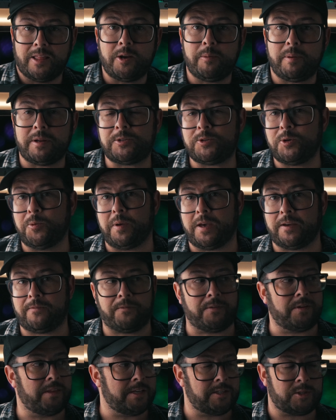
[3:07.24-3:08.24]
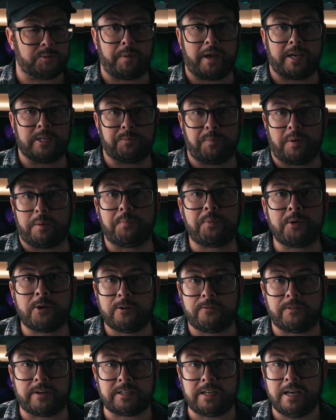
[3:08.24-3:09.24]
A little bit too big for this space, but
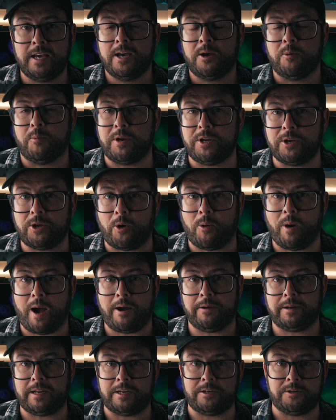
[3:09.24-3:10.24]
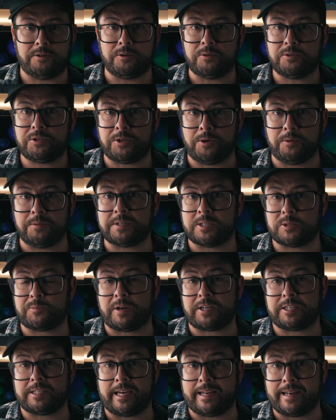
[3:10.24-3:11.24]
perfect when you go out and you do shoots,
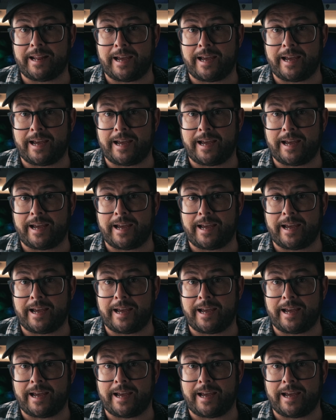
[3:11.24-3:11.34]
especially at